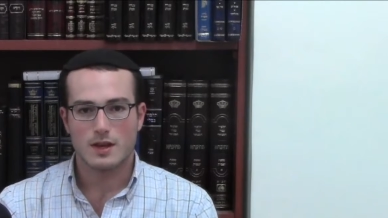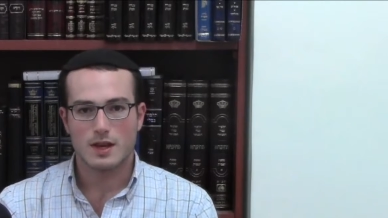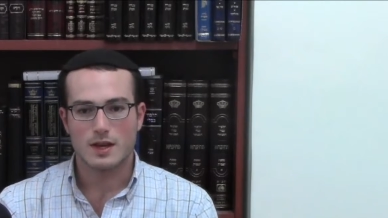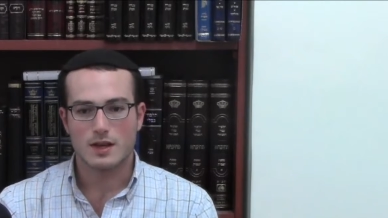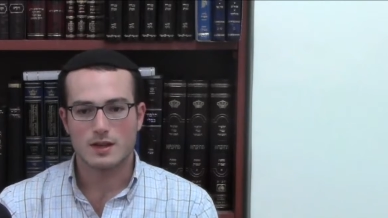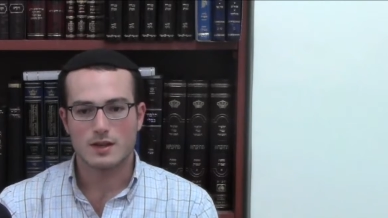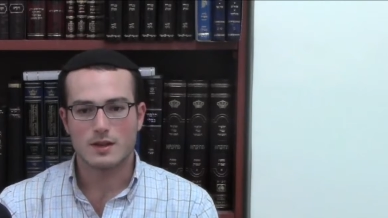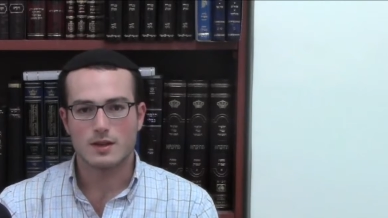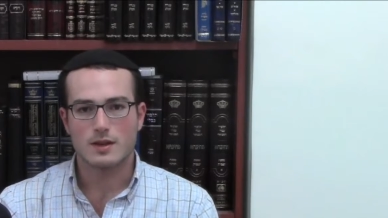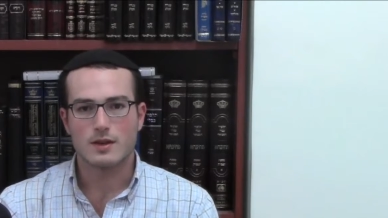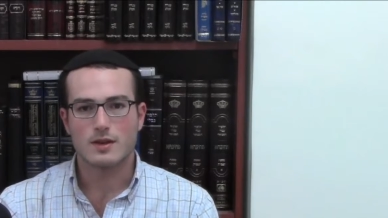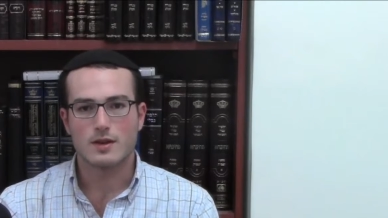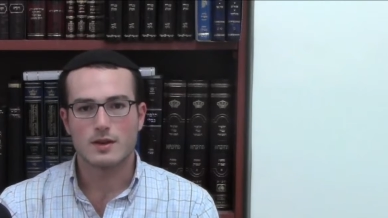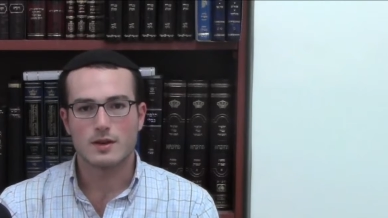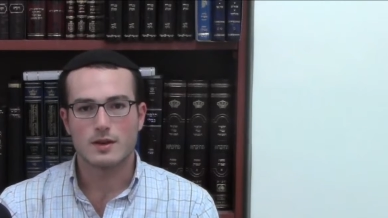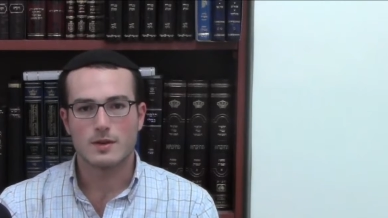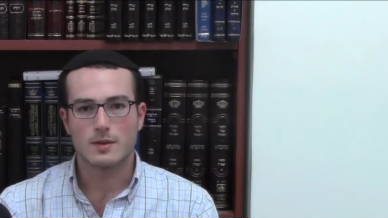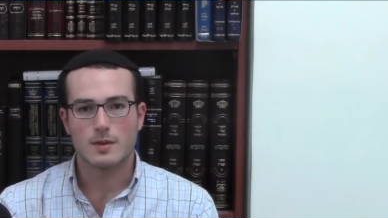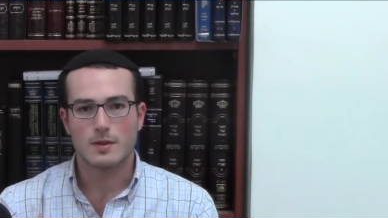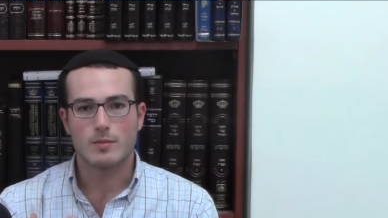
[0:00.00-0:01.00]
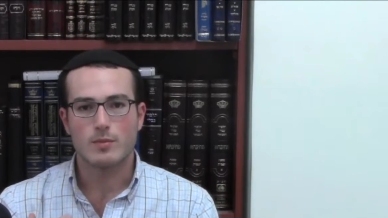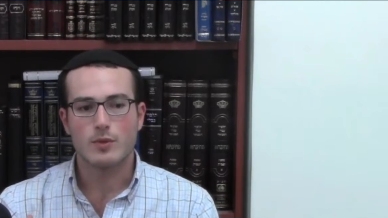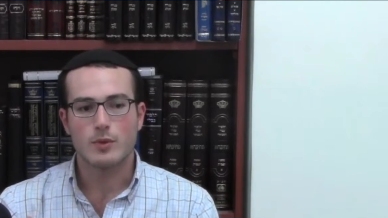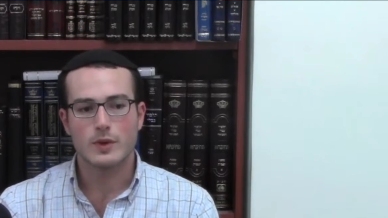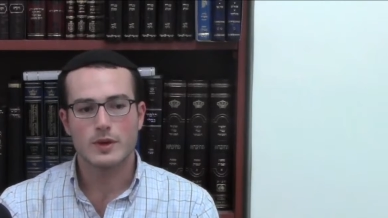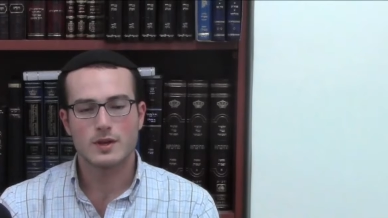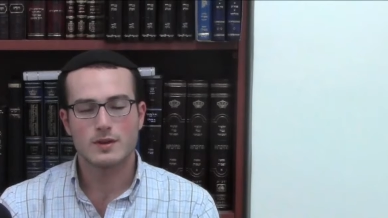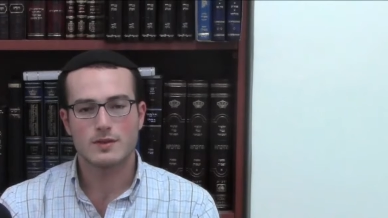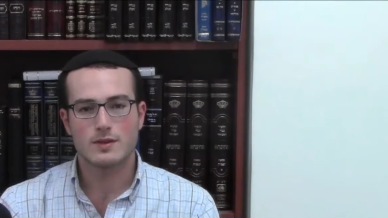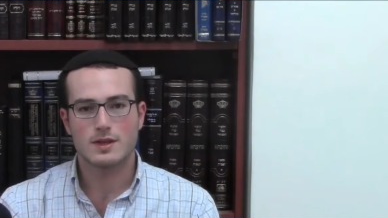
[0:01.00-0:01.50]
And the
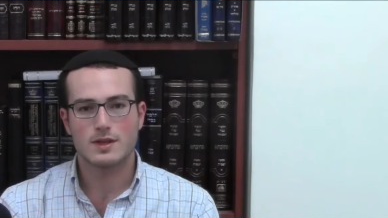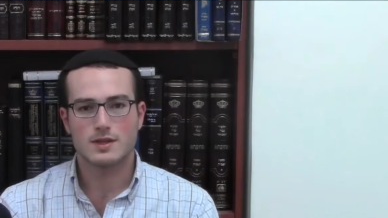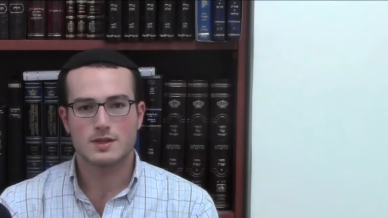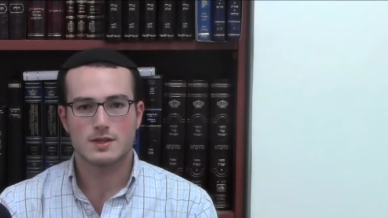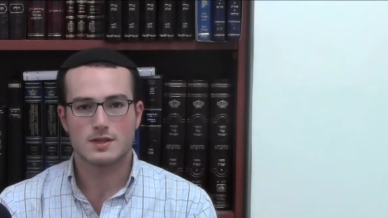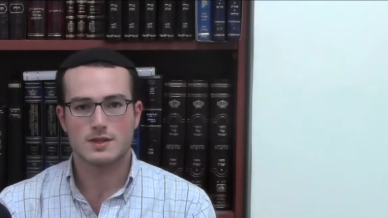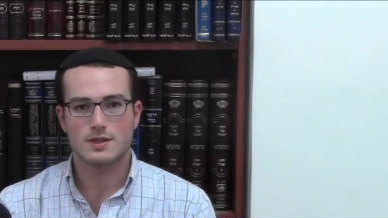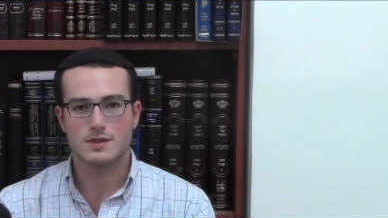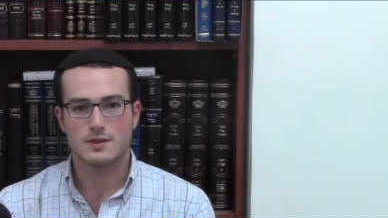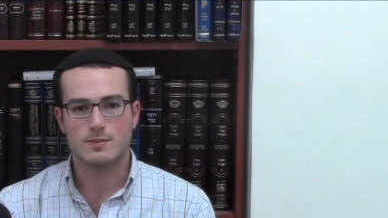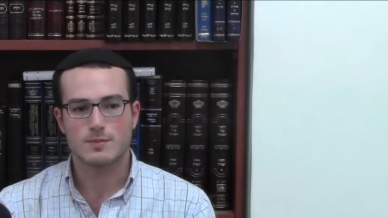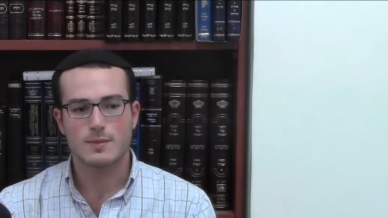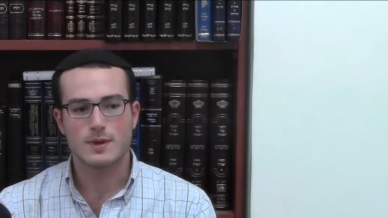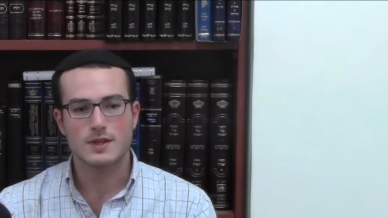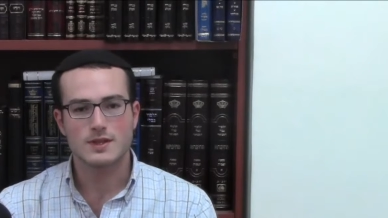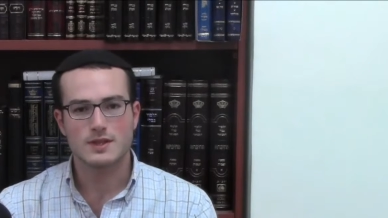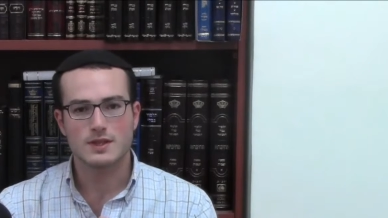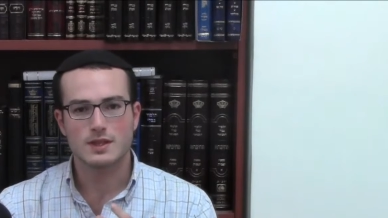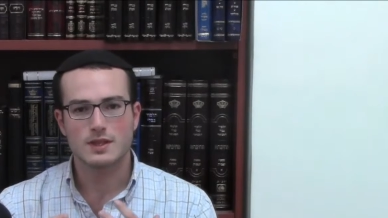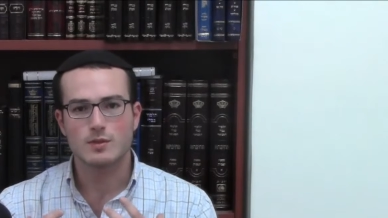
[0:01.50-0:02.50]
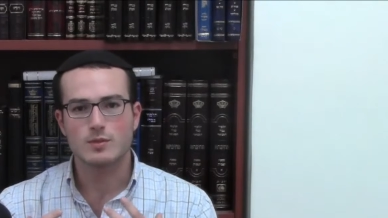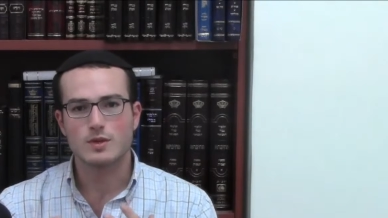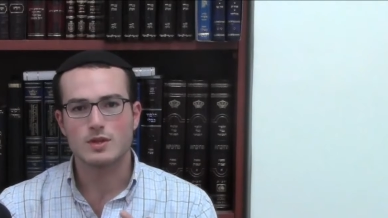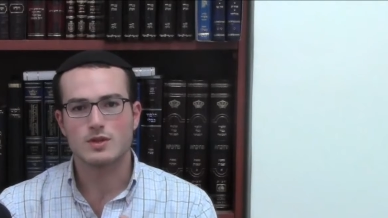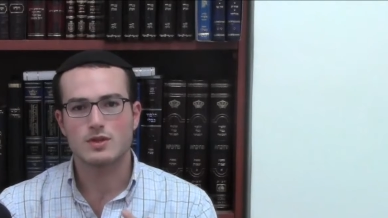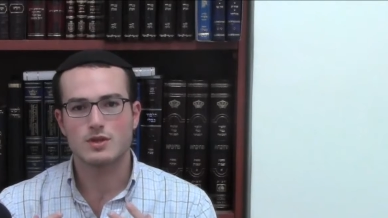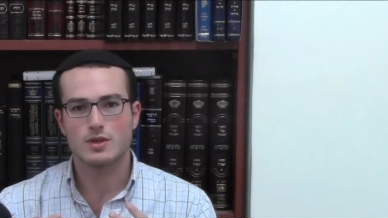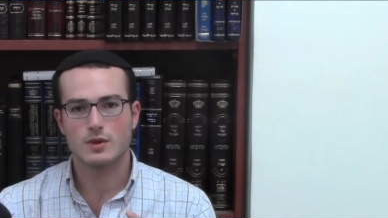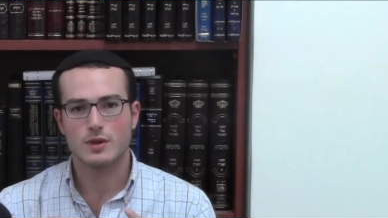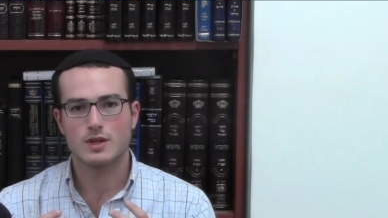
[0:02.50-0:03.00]
point of this is basically we
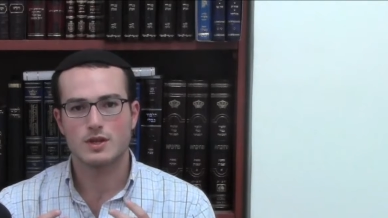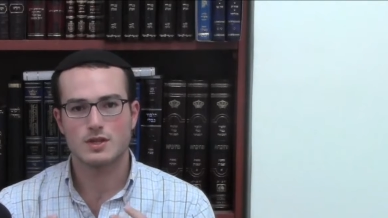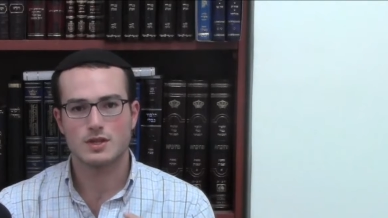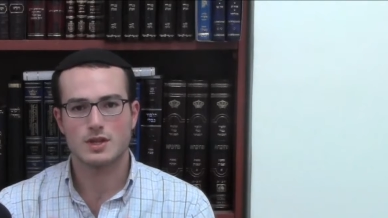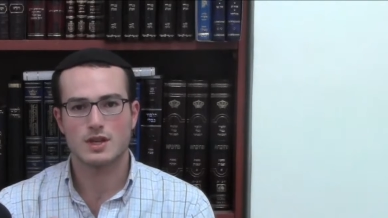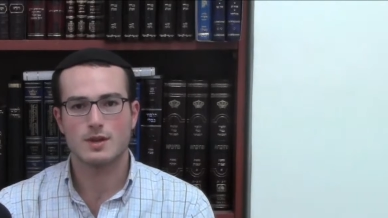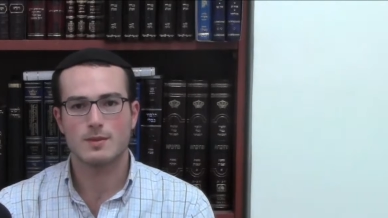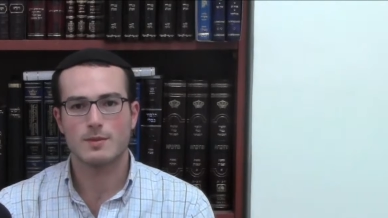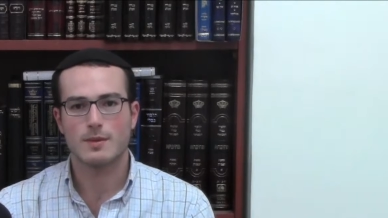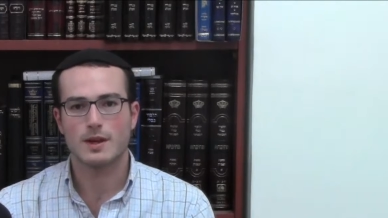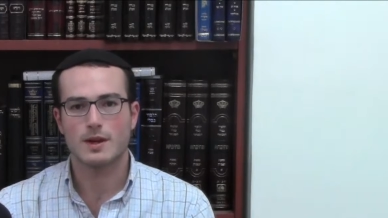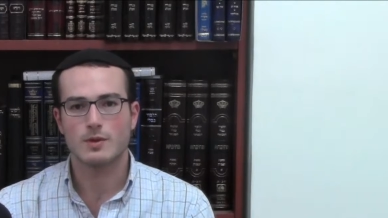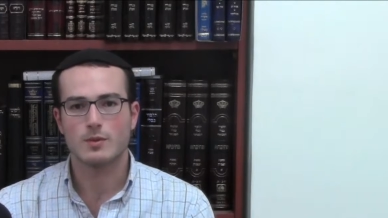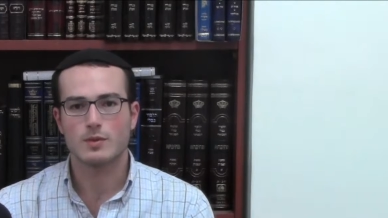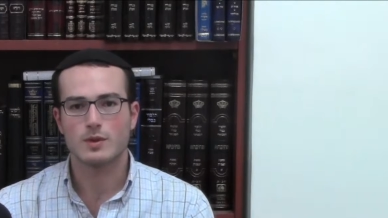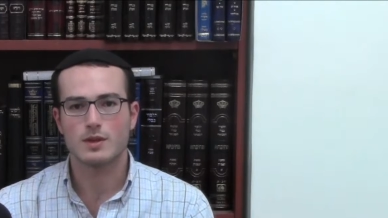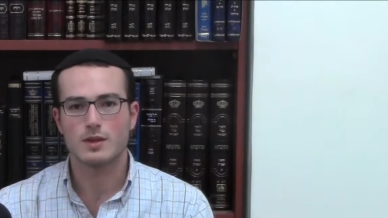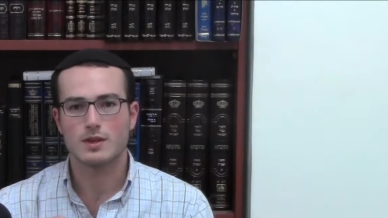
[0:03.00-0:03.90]
show Hashem that